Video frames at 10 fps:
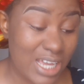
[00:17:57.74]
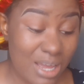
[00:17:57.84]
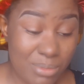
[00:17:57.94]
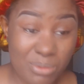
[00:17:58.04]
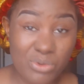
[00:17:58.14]

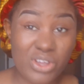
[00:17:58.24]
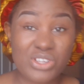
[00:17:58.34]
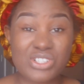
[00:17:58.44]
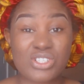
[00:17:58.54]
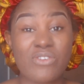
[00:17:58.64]
And maybe when
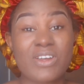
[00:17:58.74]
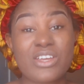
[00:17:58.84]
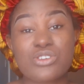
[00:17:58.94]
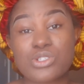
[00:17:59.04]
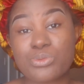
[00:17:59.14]
you discover that
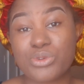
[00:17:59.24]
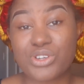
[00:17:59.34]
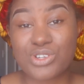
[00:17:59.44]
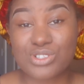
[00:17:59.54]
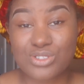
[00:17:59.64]
your
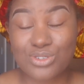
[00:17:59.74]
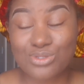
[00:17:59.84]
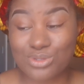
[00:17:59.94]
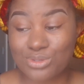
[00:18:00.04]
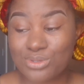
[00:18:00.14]
superior does not
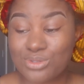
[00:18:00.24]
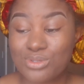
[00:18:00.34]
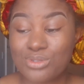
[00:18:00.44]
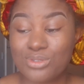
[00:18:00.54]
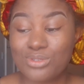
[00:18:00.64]
know,
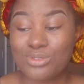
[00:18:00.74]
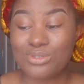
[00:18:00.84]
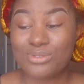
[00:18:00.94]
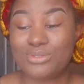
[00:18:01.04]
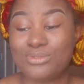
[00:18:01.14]

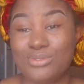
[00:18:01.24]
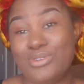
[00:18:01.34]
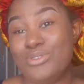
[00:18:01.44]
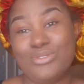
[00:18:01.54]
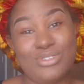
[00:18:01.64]

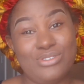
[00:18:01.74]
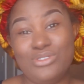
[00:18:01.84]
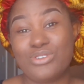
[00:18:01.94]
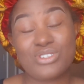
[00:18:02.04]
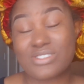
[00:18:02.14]

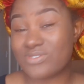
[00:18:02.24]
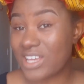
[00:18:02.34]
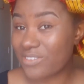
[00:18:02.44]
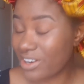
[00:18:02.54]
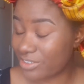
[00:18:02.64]
you don't even
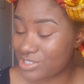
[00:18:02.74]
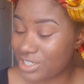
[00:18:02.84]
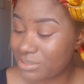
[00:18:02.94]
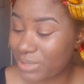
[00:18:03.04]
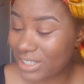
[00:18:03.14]
ever
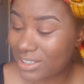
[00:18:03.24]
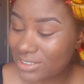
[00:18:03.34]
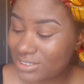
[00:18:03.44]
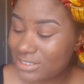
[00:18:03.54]
return it back.